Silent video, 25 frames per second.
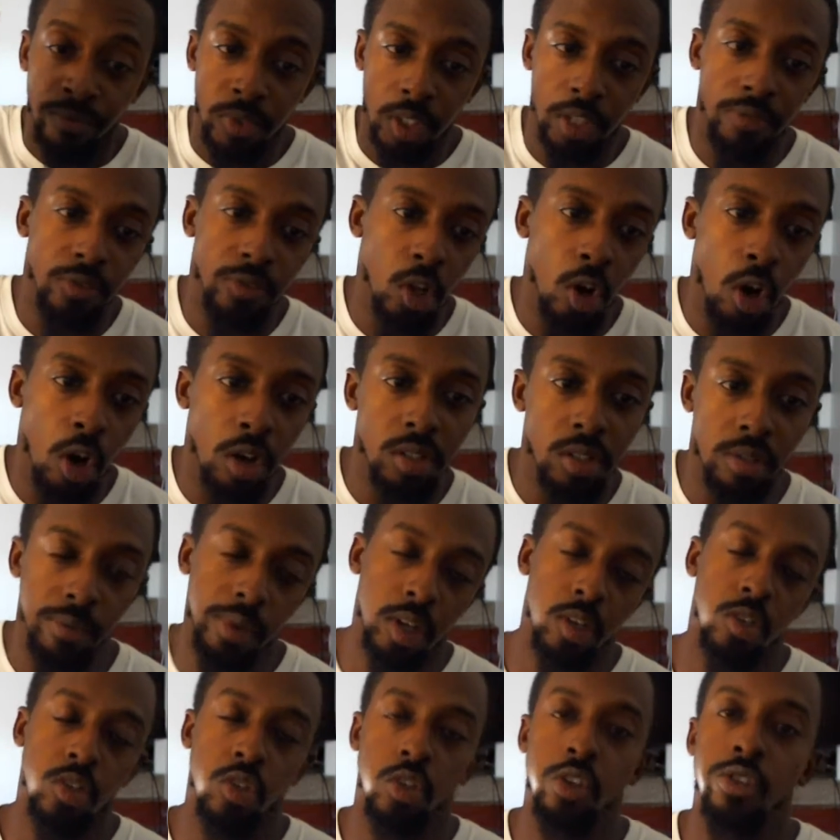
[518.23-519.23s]
if there are some
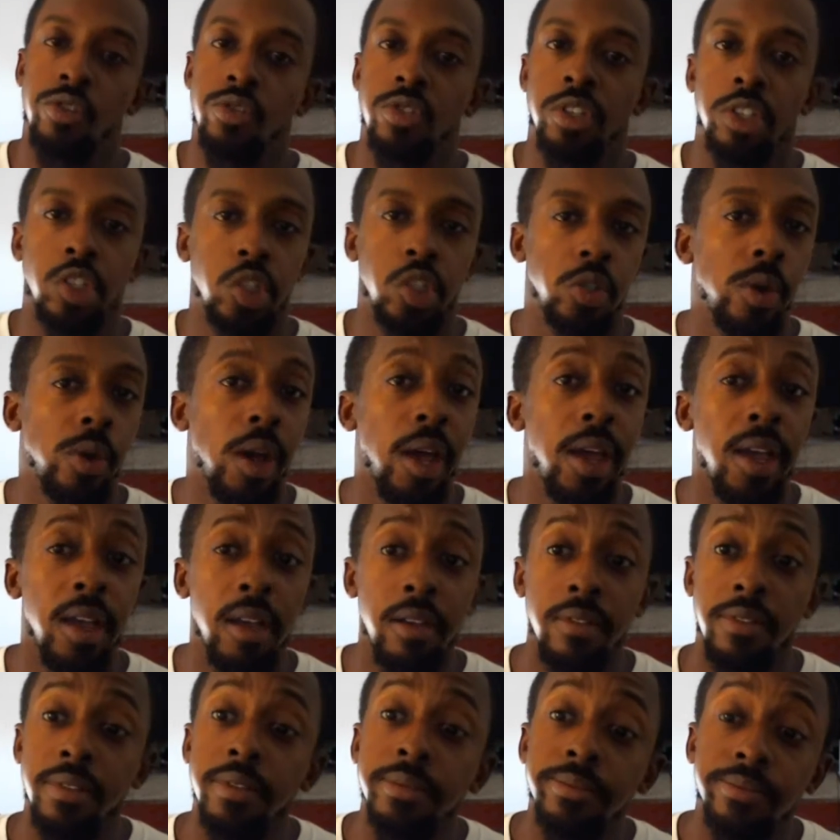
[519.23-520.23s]
concerns that you
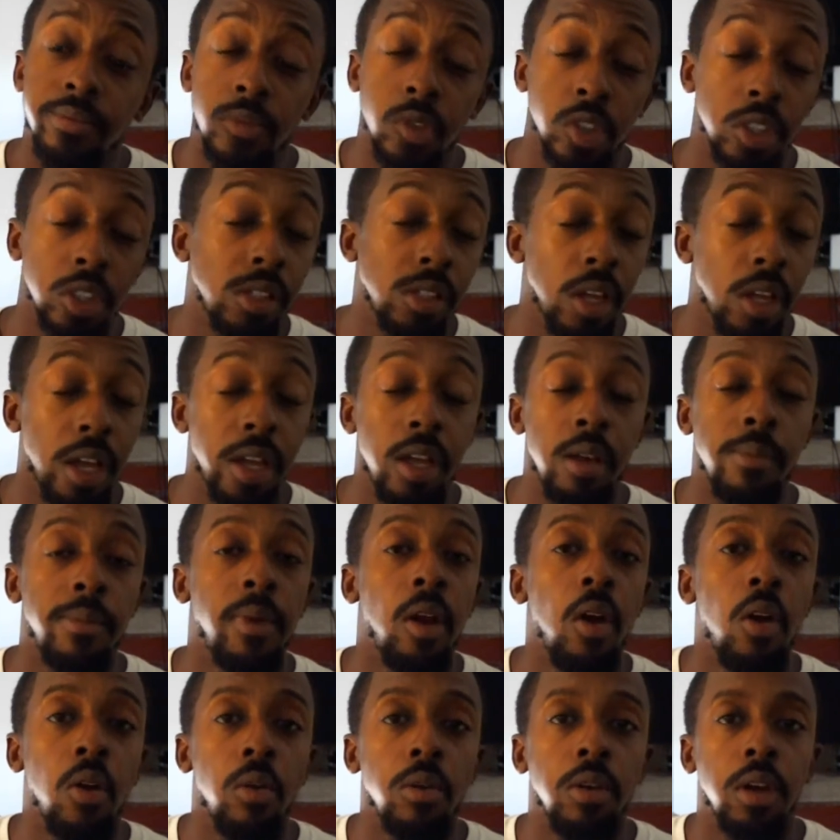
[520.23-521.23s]
have, just let him
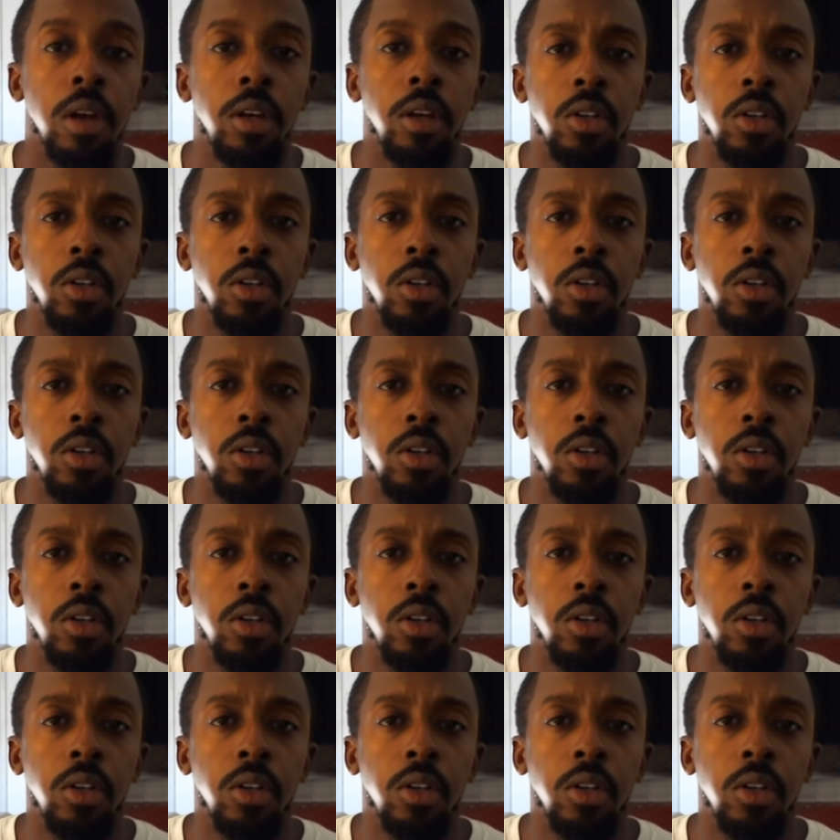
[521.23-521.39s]
know.